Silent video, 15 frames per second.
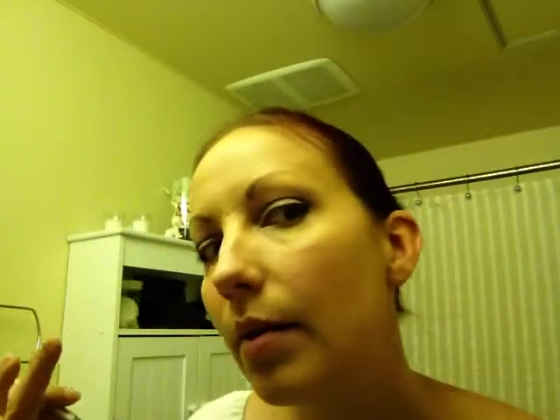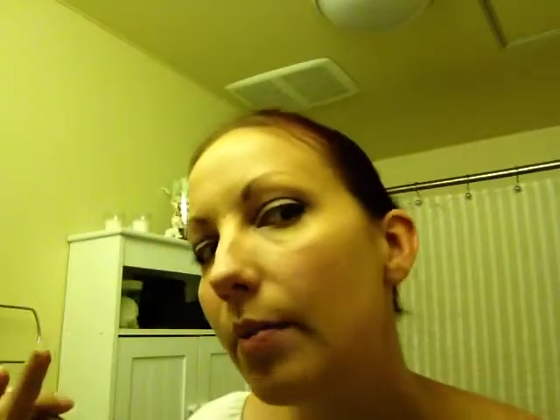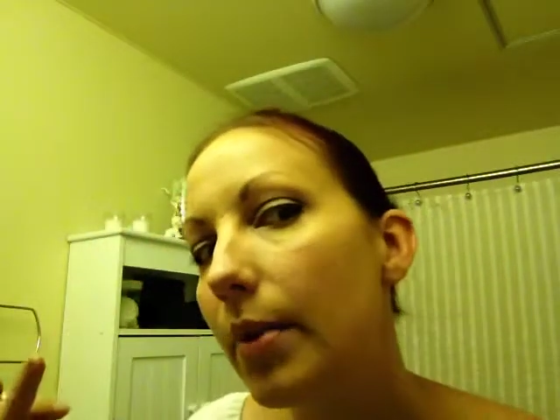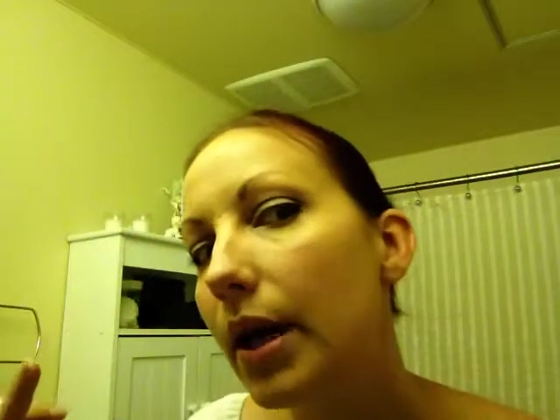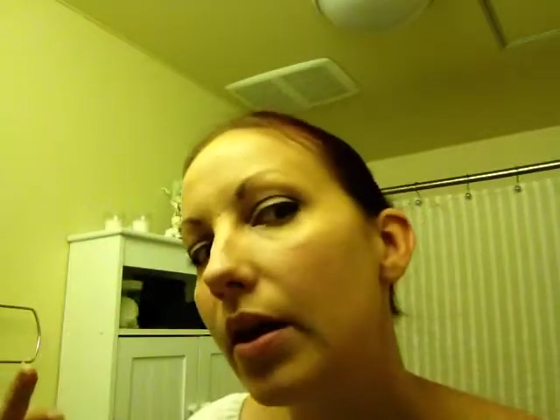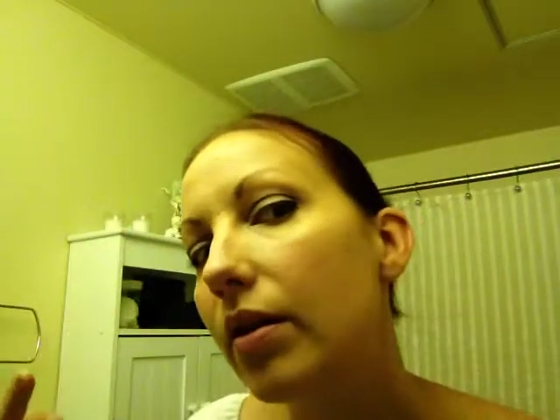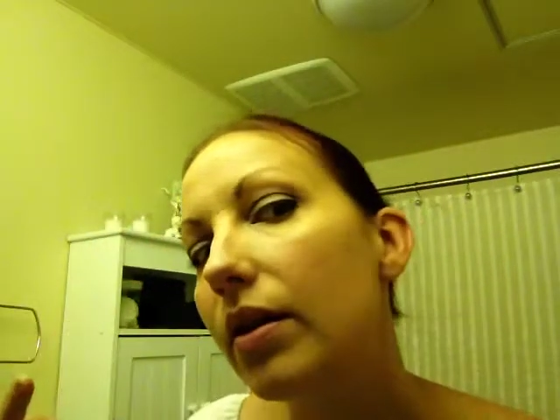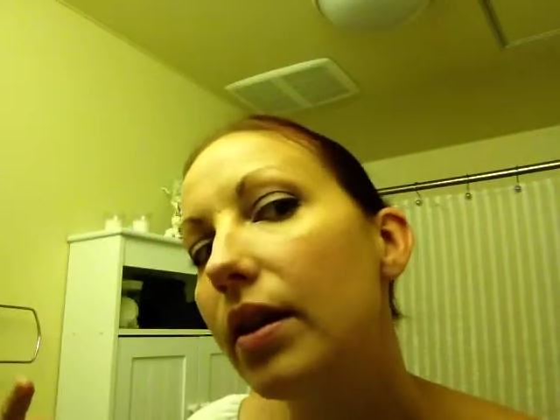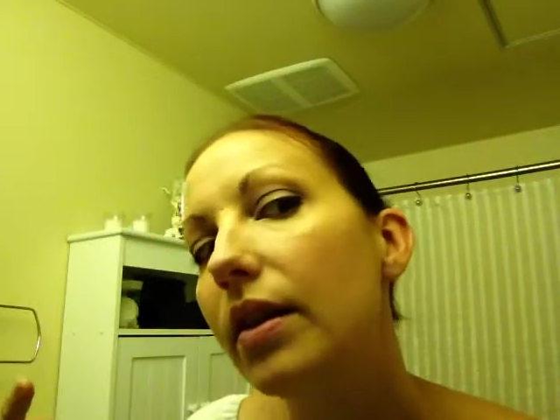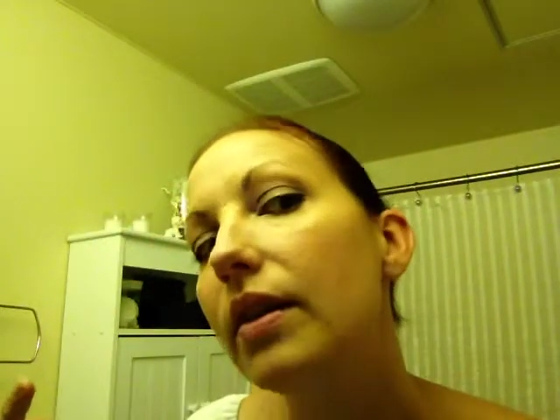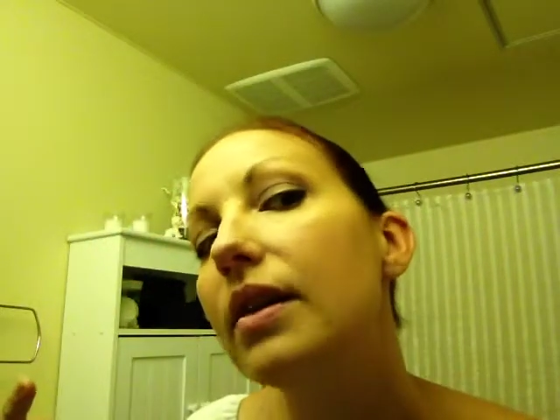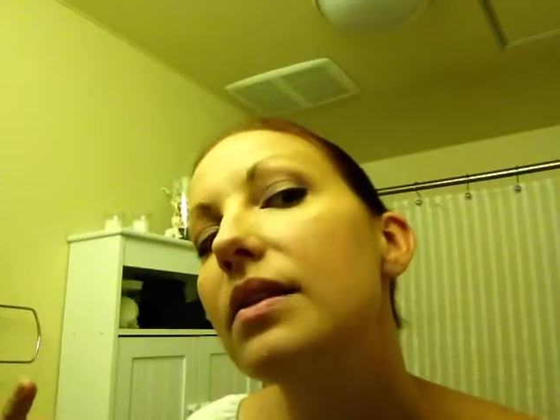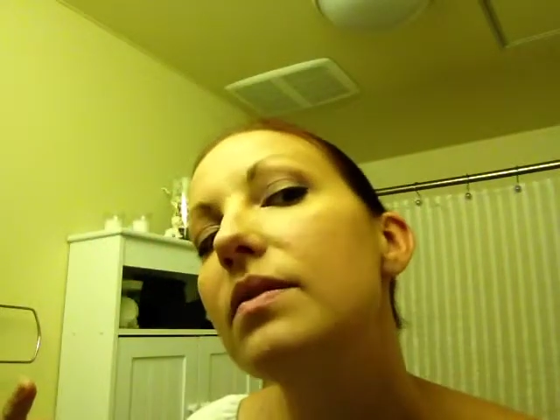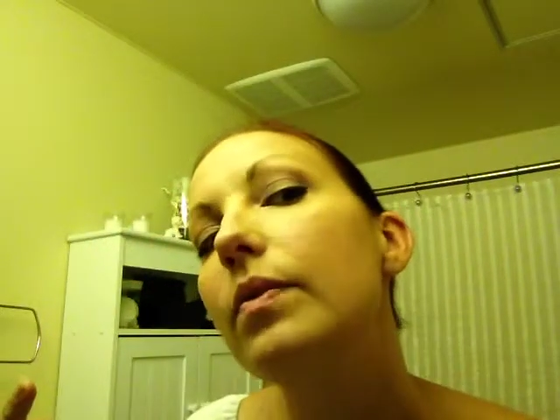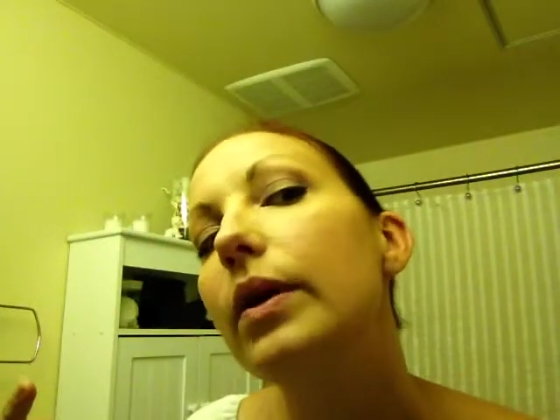better than
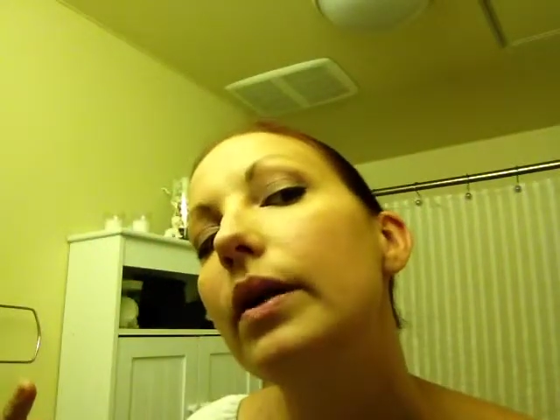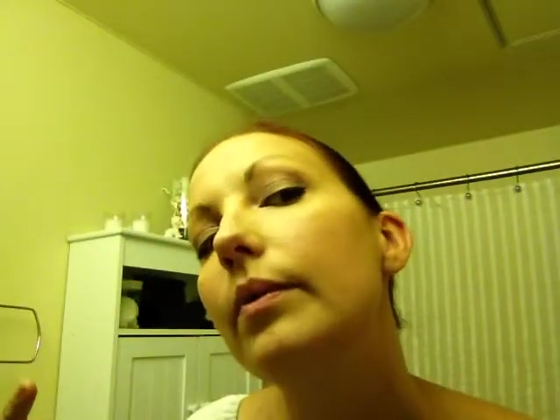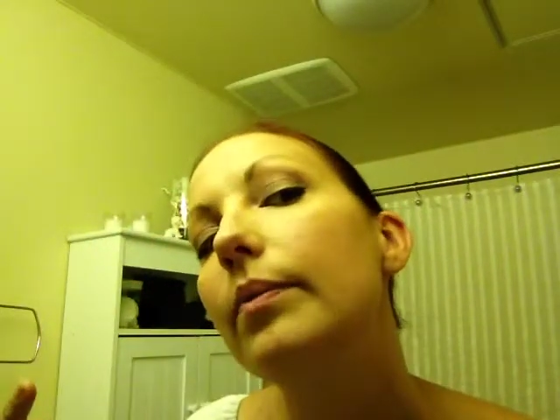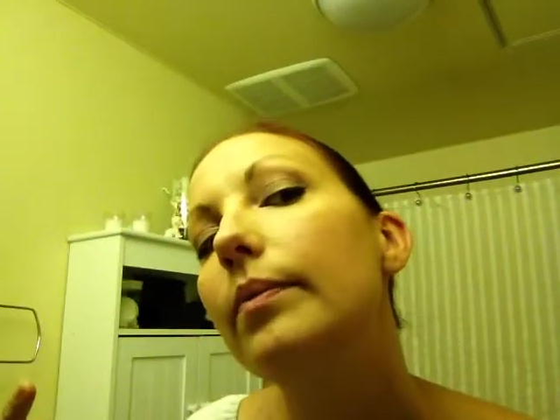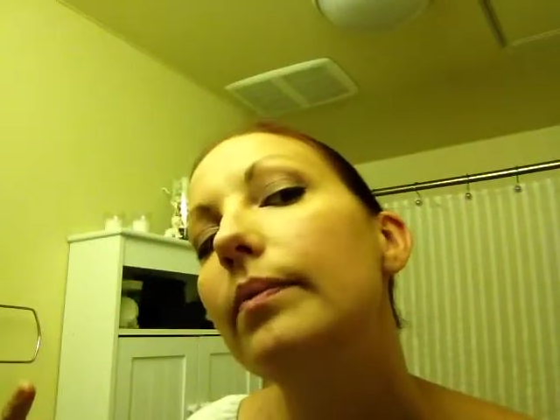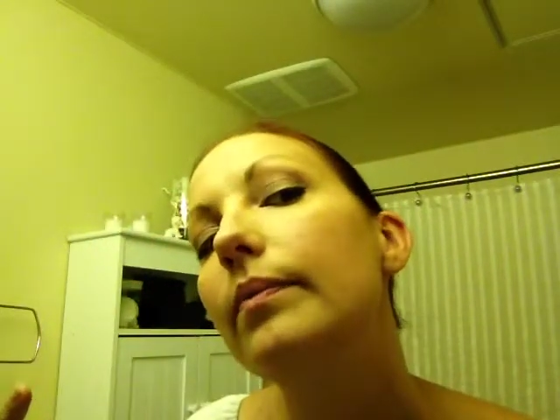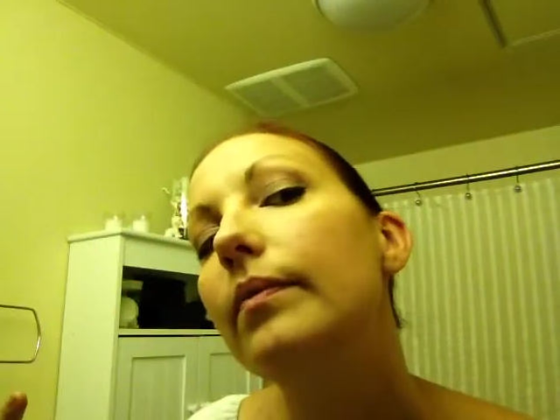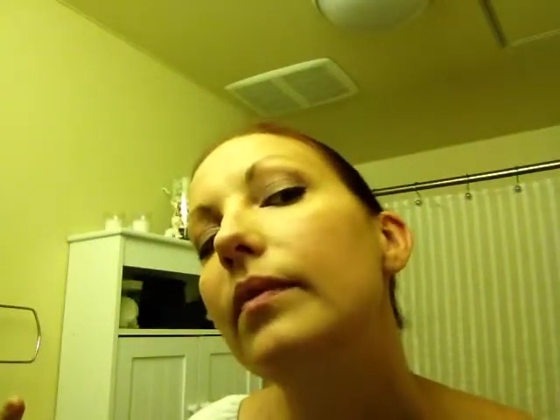this one.